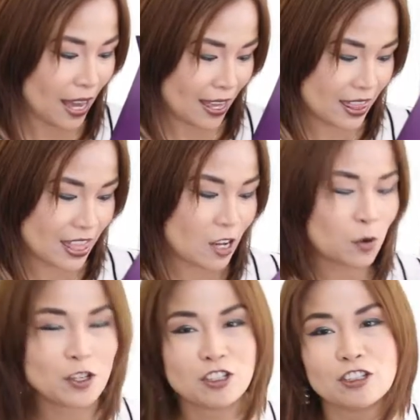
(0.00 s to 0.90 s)
I
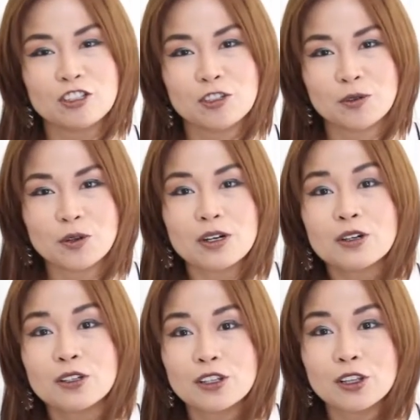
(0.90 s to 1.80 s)
think we should do
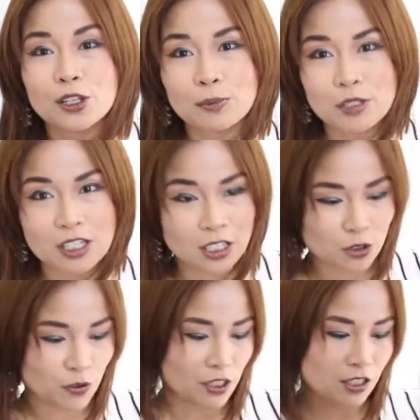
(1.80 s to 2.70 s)

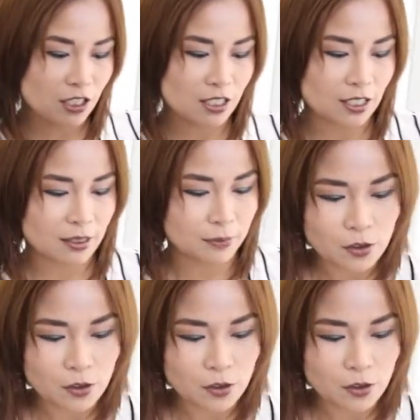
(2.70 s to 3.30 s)
lipsticks first.